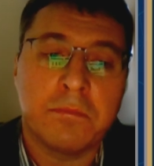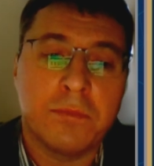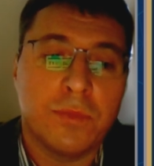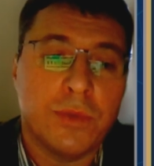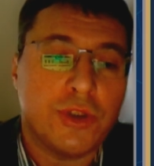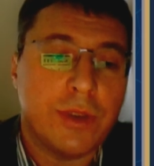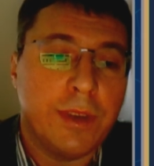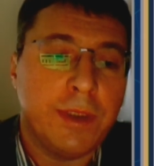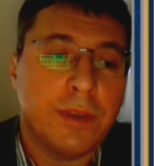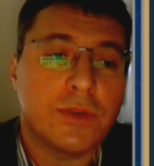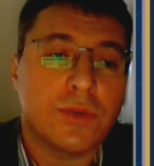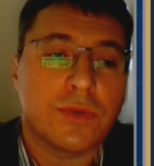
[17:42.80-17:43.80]
which
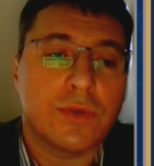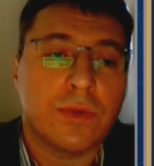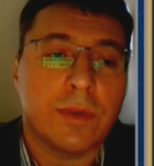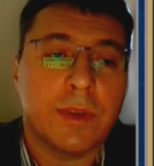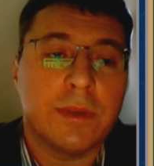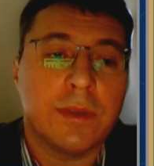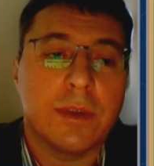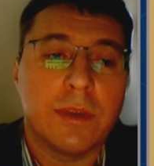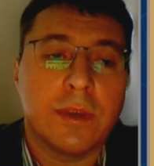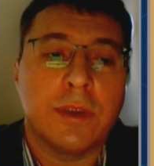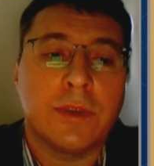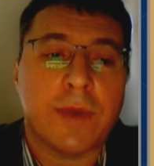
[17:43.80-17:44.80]
leads to solid
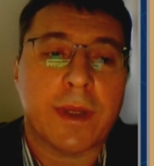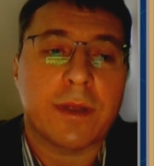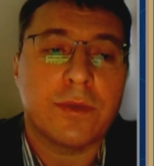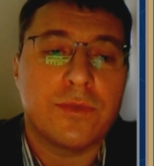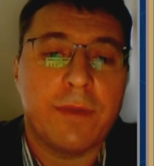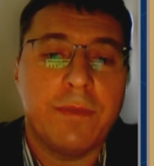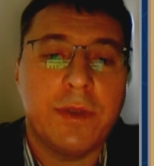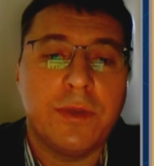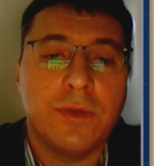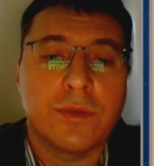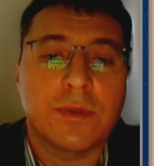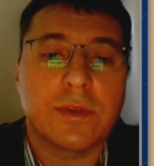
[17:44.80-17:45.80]
record
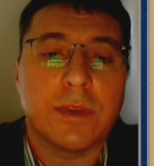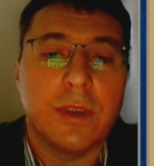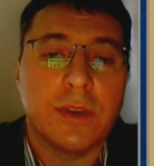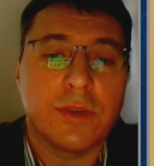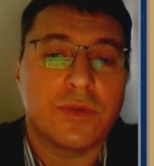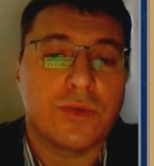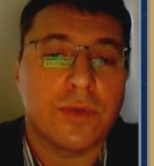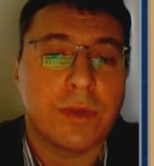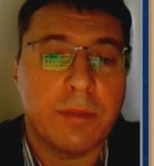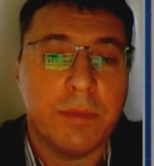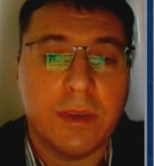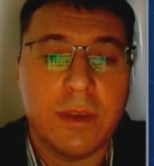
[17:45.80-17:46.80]
revenues, strong
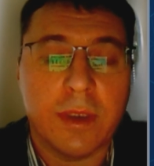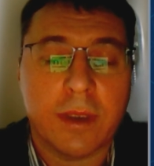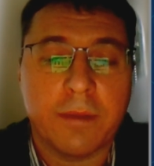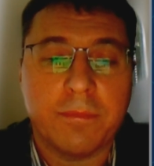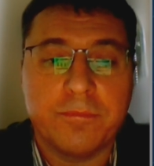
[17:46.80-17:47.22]
EBITDA